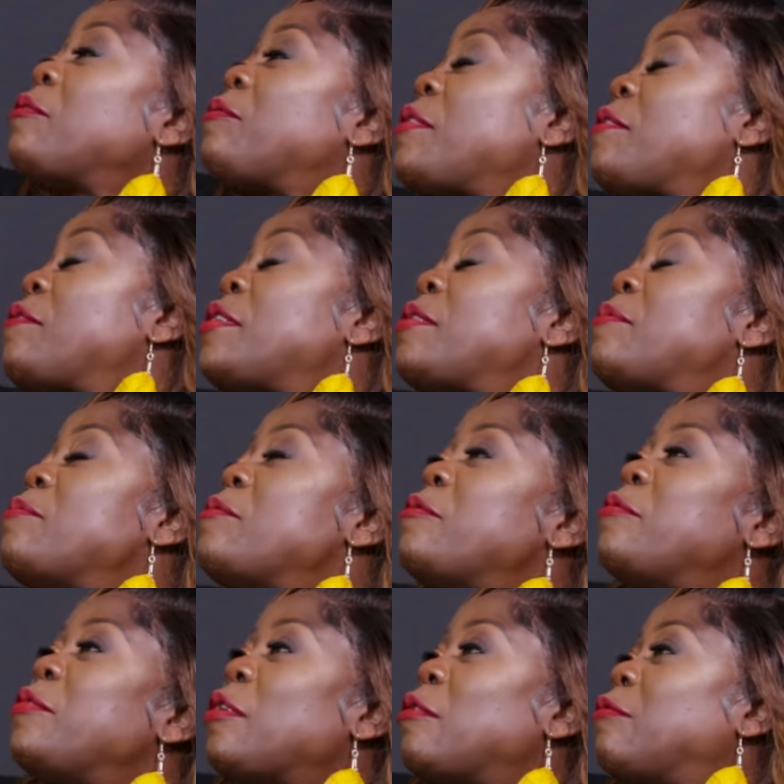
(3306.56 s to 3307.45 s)
your favorite
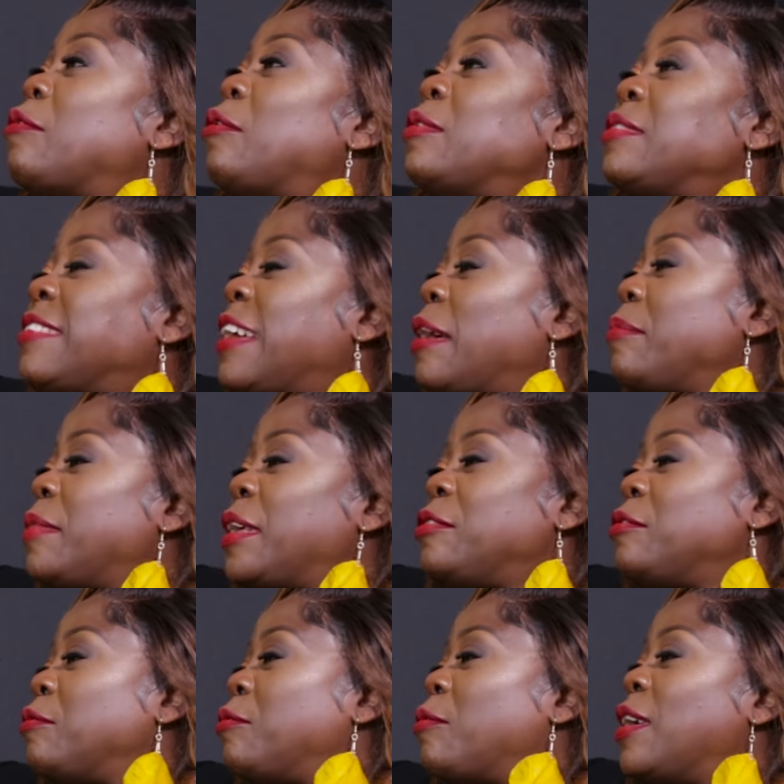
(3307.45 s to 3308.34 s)
movie of all time
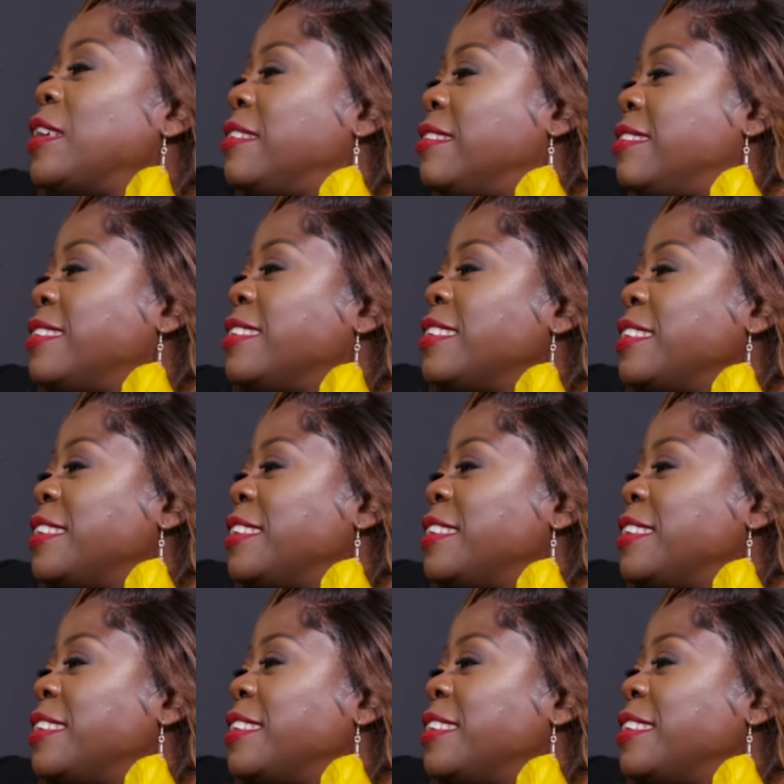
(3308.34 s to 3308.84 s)
that you've watched?